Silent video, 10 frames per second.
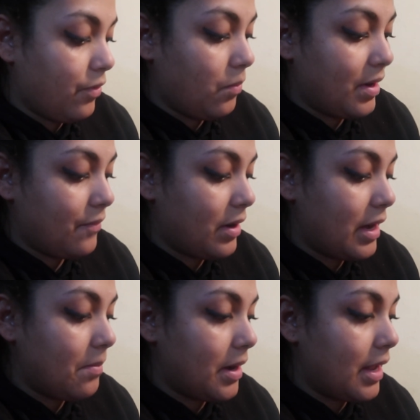For whenever
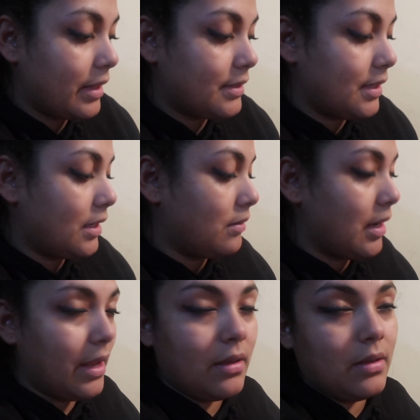anybody gets sick,
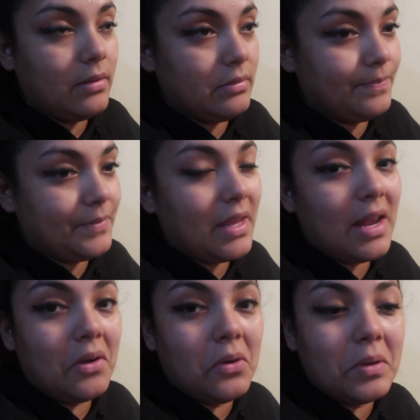like,
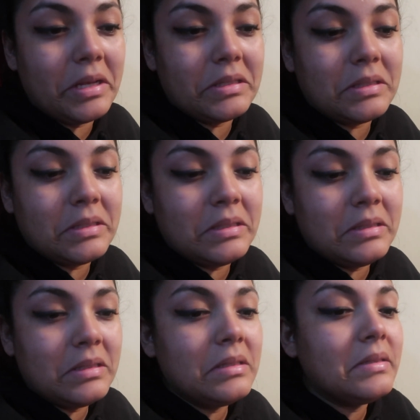and I always
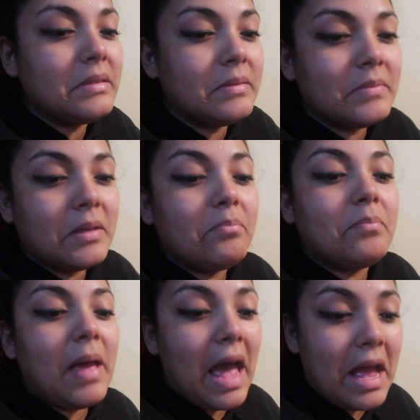
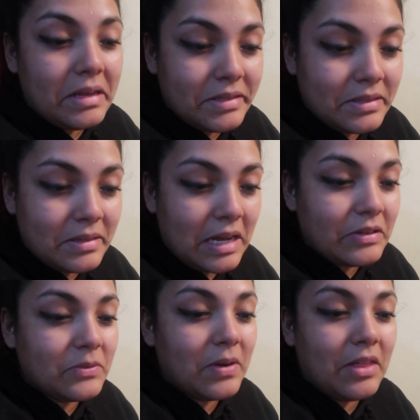pass. I
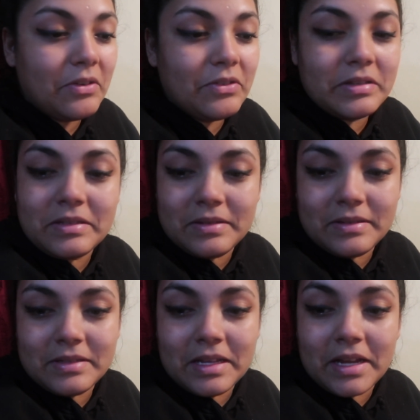just rather just
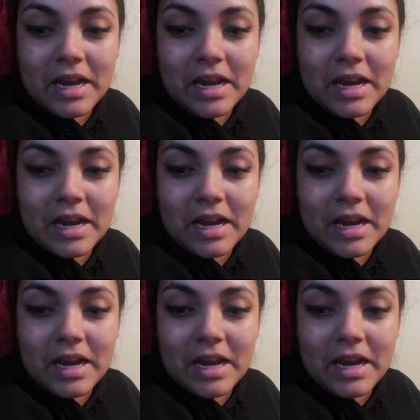stick